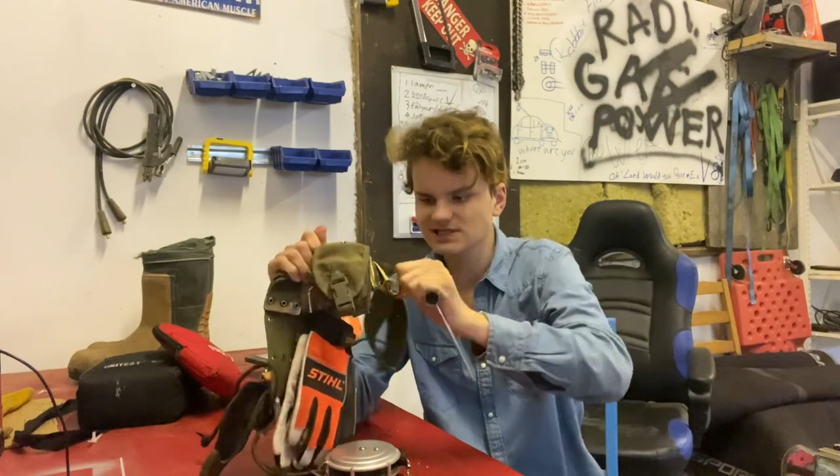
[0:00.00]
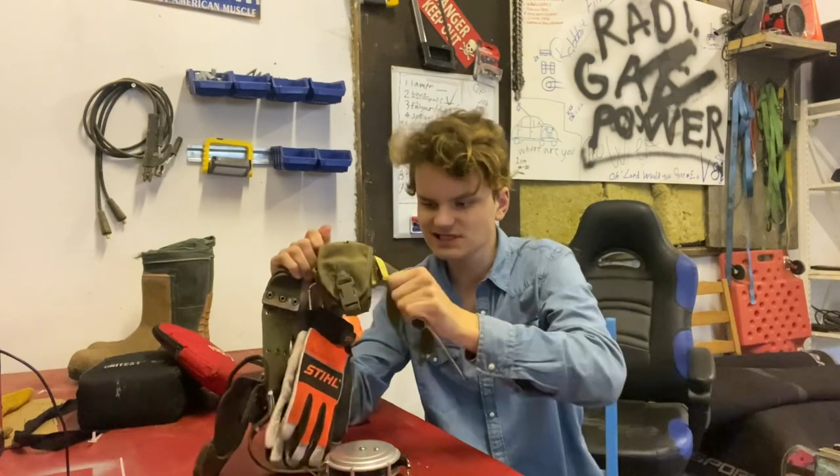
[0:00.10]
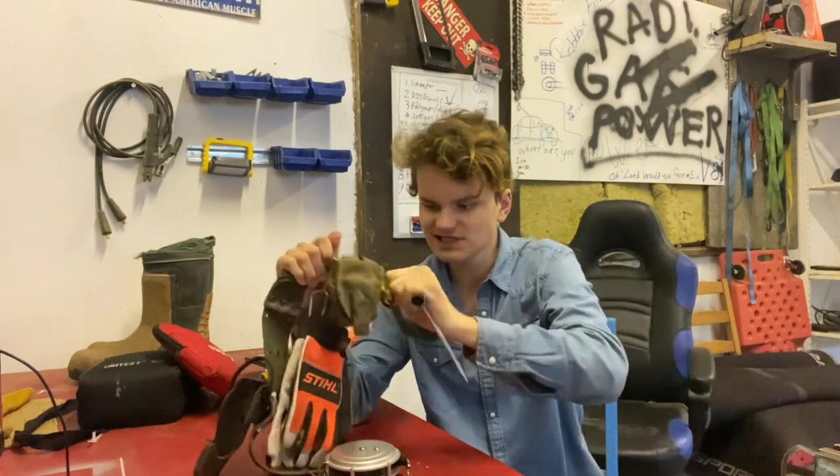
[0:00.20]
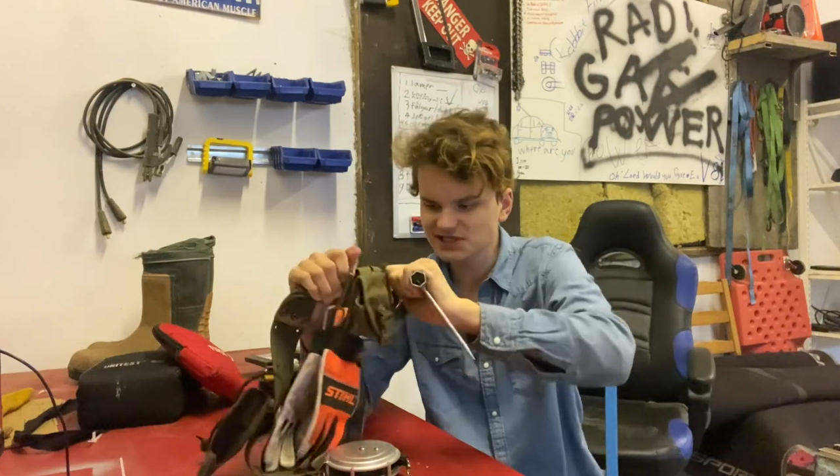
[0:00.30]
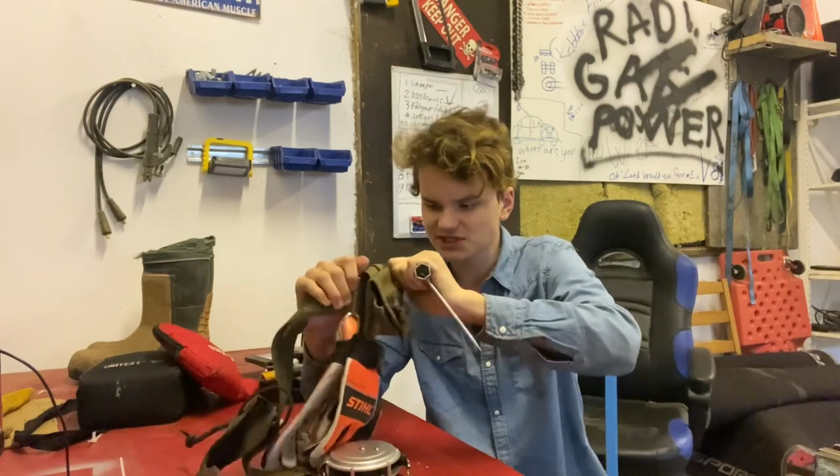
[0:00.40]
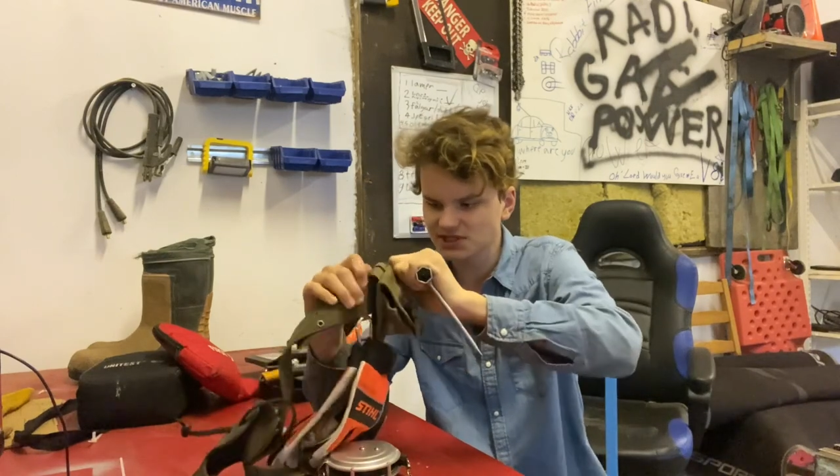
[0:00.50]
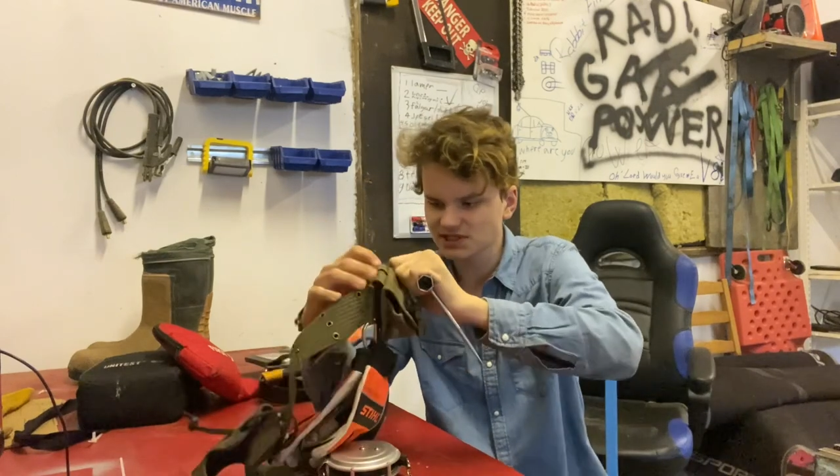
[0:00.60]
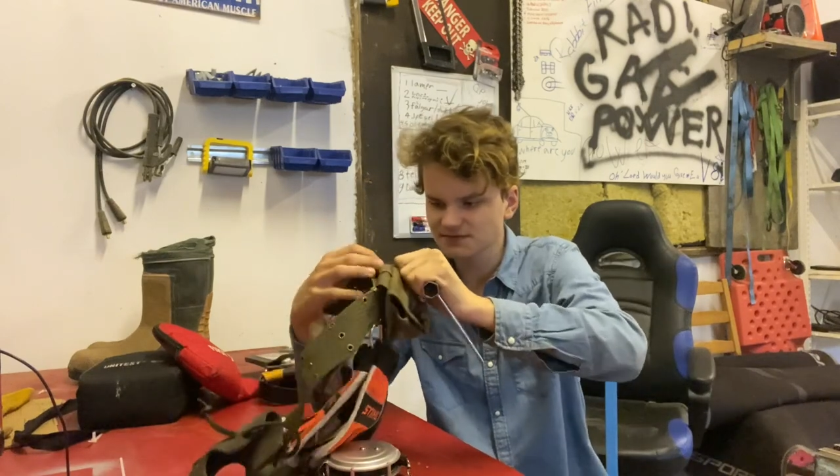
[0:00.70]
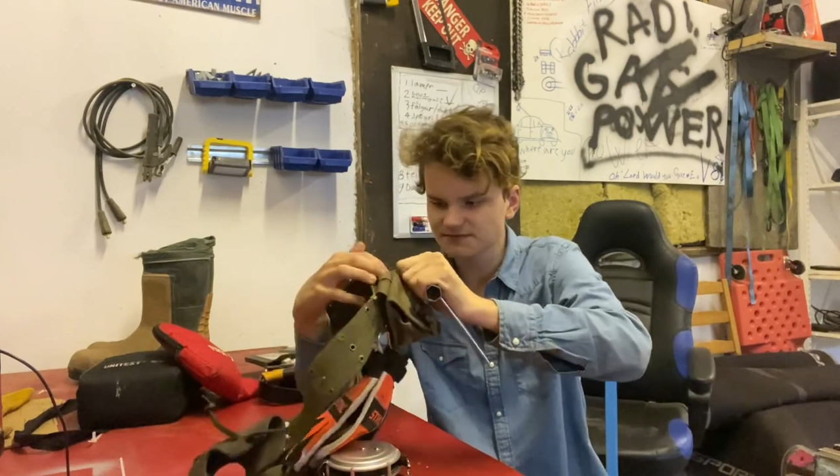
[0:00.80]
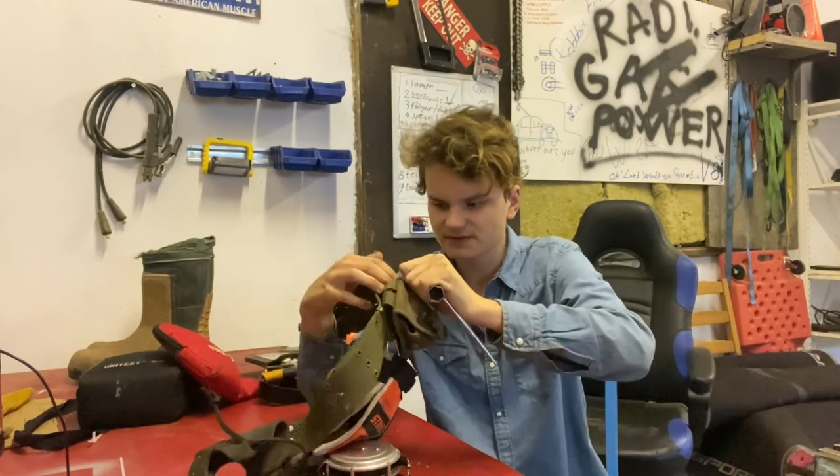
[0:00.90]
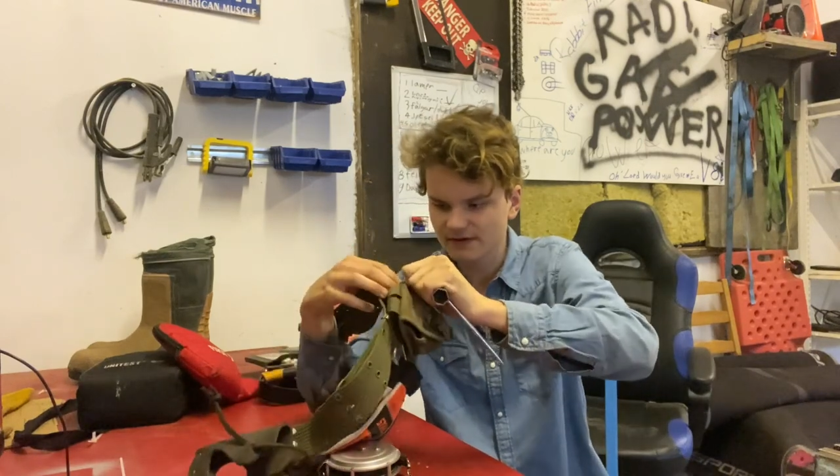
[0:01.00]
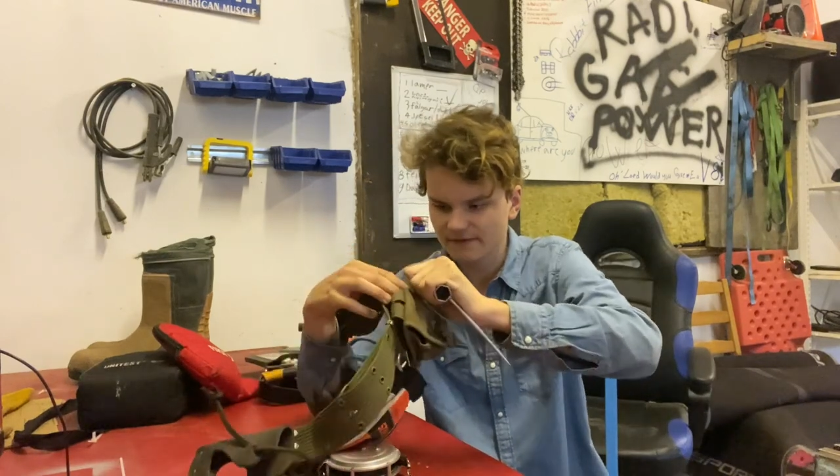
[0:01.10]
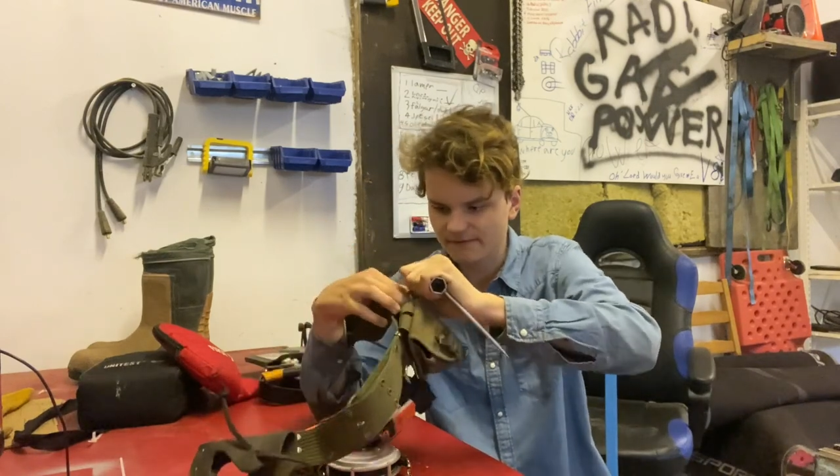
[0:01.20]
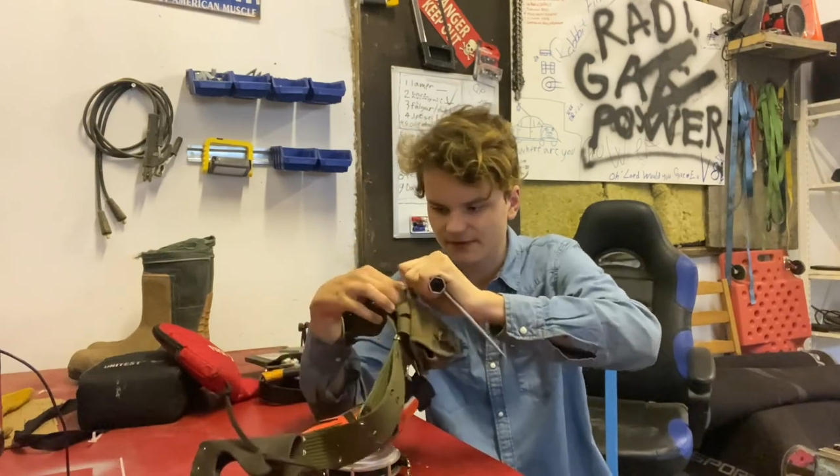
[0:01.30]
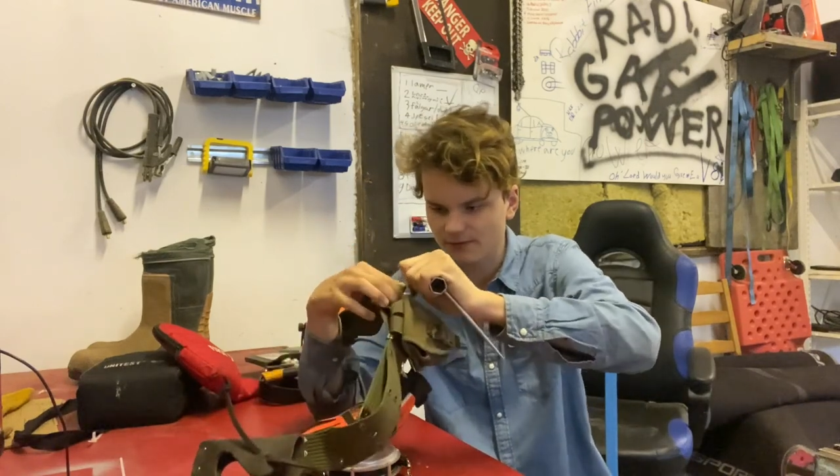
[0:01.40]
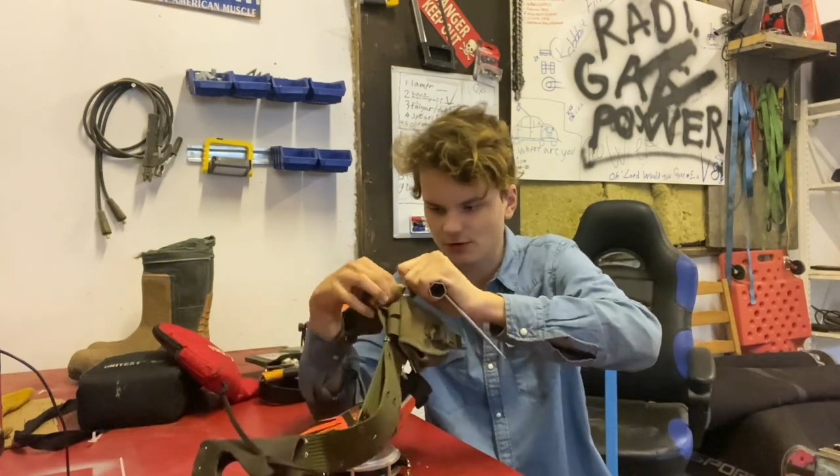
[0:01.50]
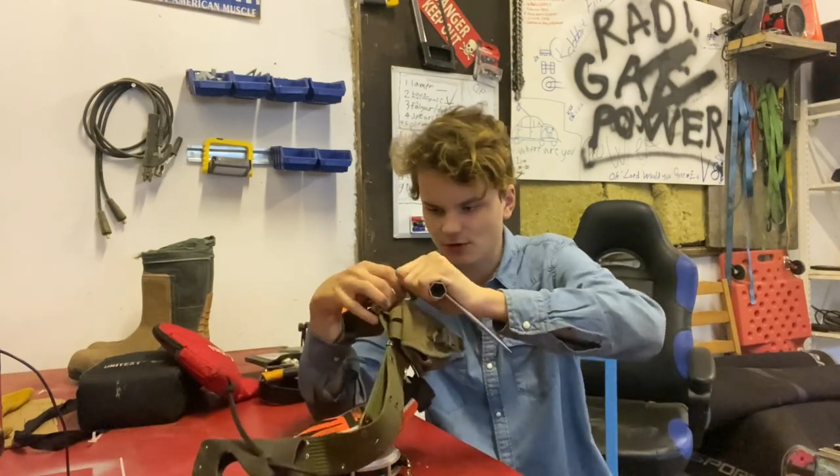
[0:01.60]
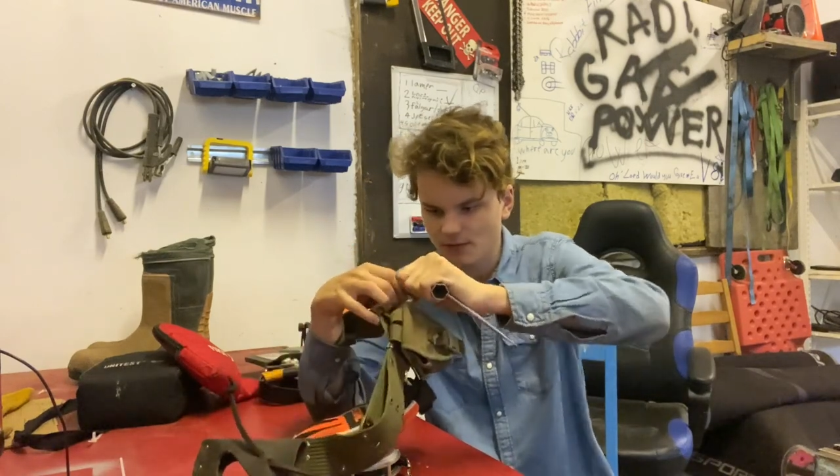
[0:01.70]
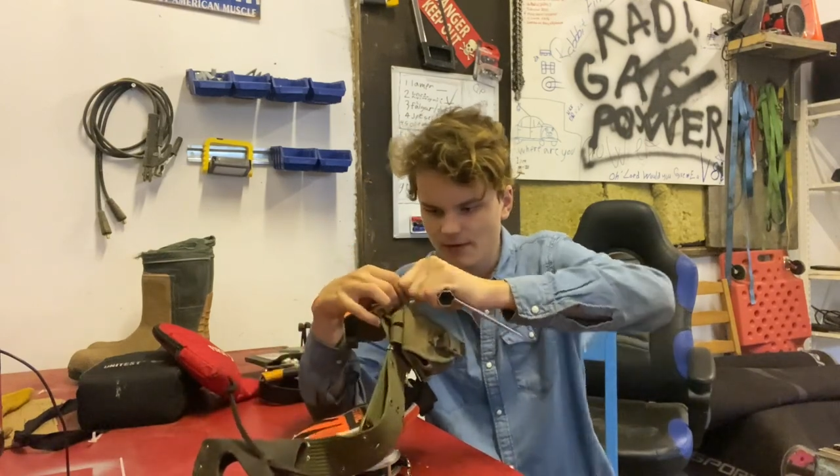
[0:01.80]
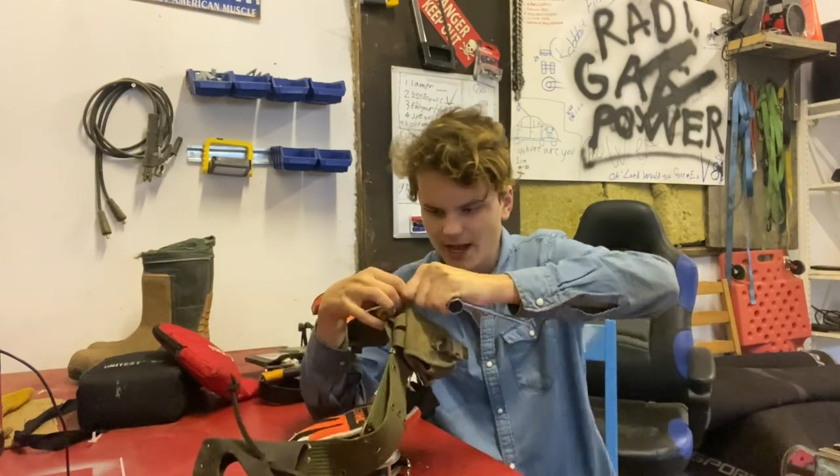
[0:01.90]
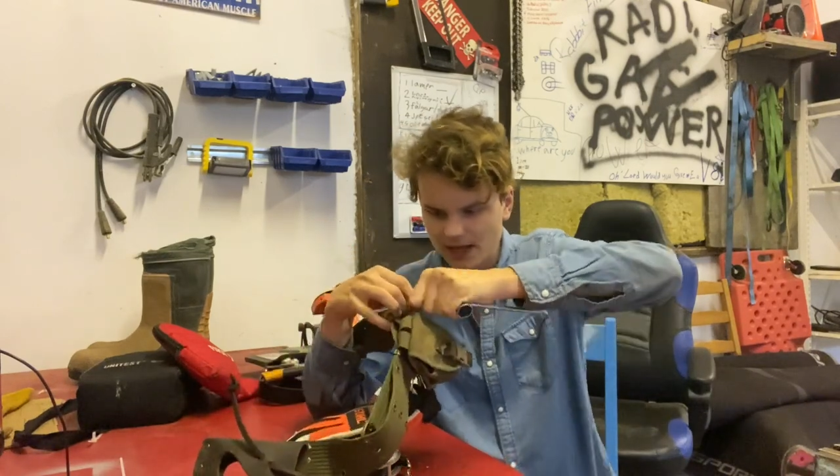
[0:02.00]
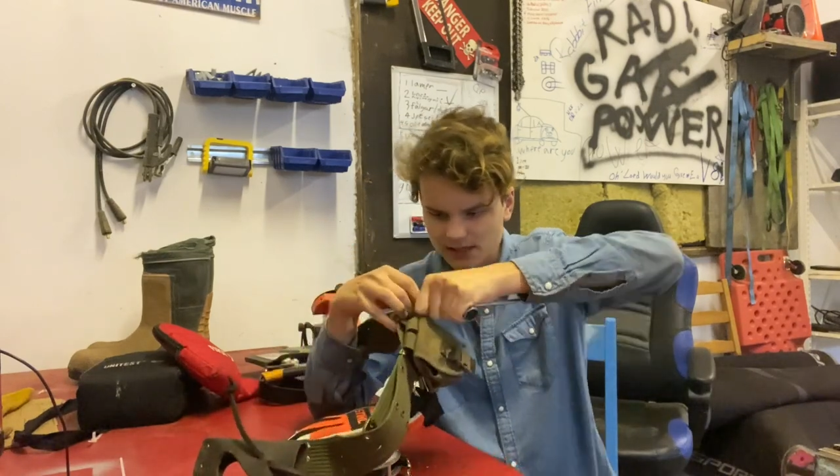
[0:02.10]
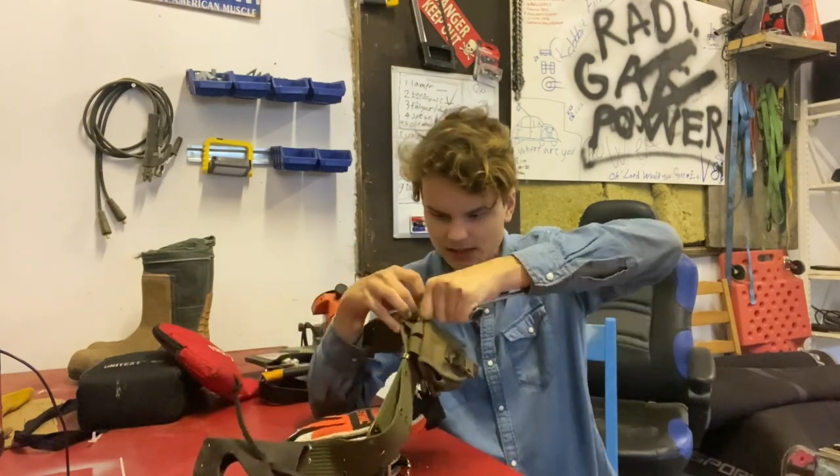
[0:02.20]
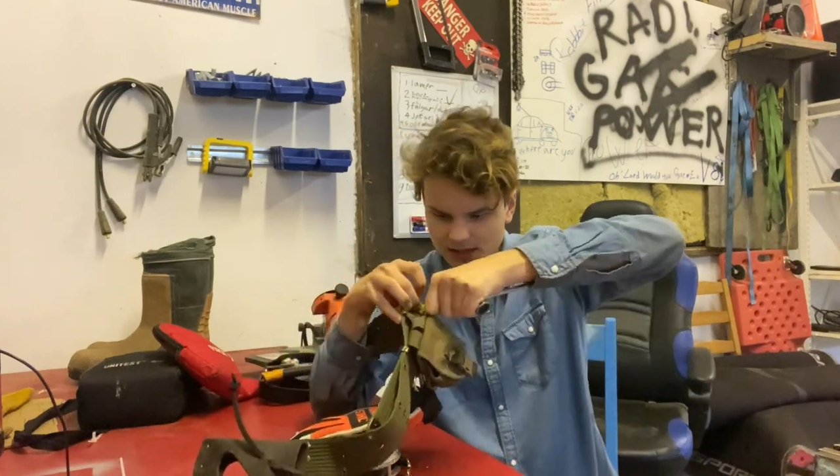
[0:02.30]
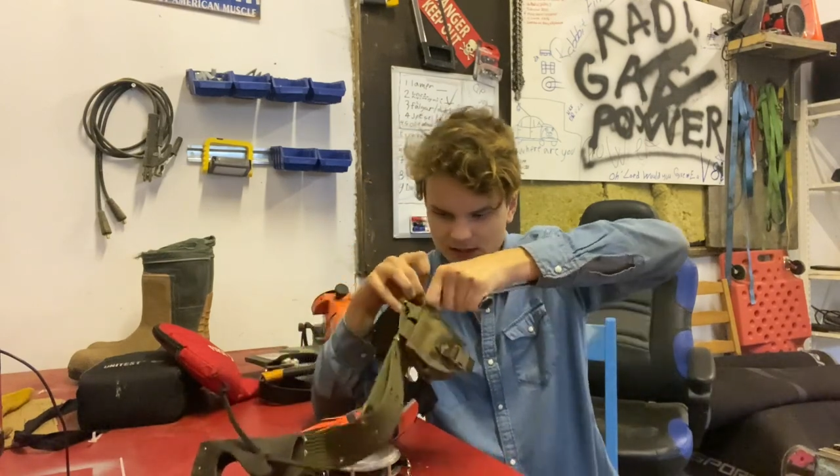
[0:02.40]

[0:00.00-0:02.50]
easily, if it will go back.